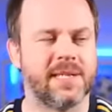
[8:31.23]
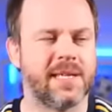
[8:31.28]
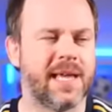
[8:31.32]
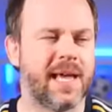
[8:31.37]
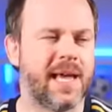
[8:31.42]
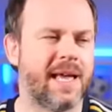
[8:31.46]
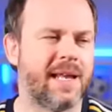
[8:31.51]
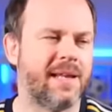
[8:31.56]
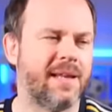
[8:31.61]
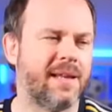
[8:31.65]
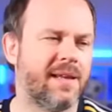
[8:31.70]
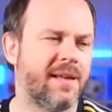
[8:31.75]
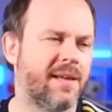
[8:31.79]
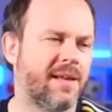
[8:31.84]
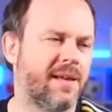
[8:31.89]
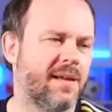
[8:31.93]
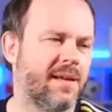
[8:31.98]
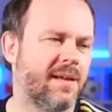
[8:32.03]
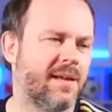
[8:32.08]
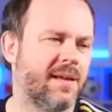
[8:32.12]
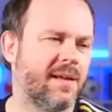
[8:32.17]
again.
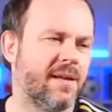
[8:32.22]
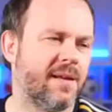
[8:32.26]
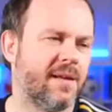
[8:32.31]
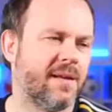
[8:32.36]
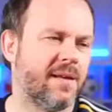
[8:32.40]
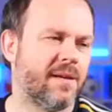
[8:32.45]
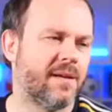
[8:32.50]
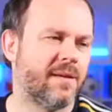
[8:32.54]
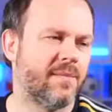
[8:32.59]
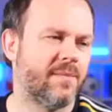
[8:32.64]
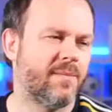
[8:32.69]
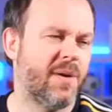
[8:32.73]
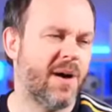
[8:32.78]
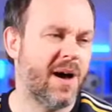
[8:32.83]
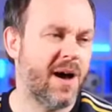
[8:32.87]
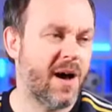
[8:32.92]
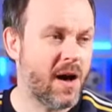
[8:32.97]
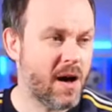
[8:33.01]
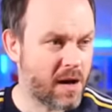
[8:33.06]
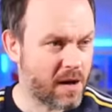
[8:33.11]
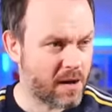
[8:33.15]

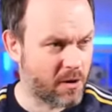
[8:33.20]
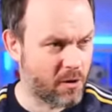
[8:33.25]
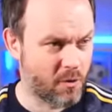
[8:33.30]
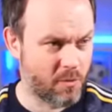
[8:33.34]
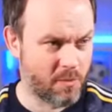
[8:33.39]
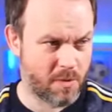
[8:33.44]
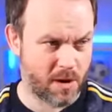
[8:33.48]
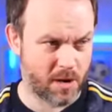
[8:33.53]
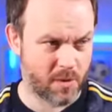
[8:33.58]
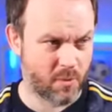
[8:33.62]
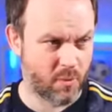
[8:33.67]
Oh my